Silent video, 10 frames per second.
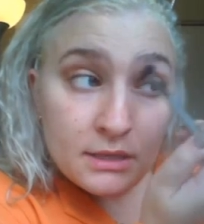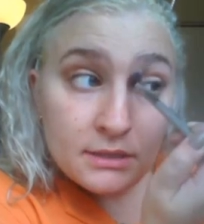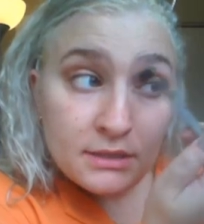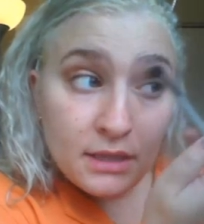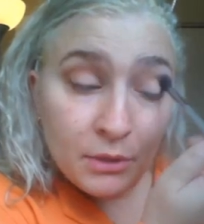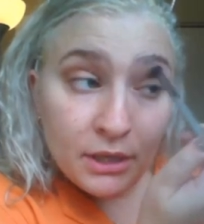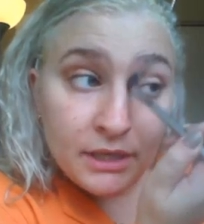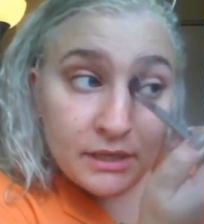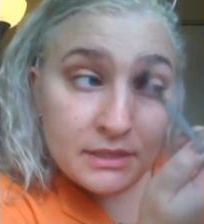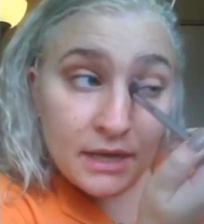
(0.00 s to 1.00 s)
Summer
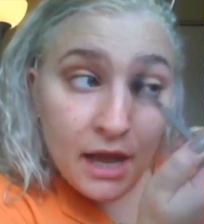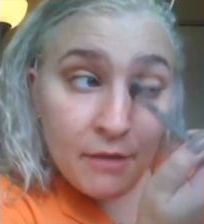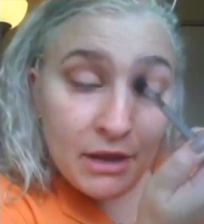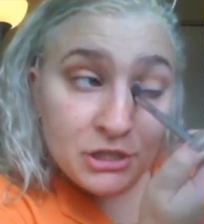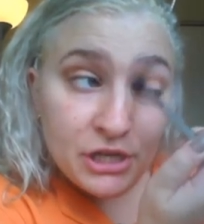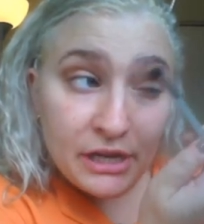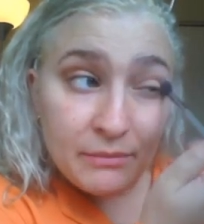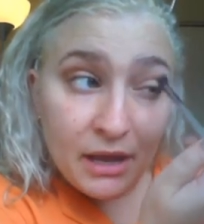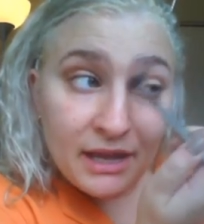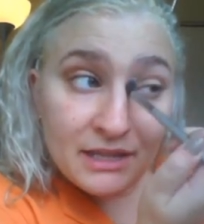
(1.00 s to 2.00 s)
is not my jam.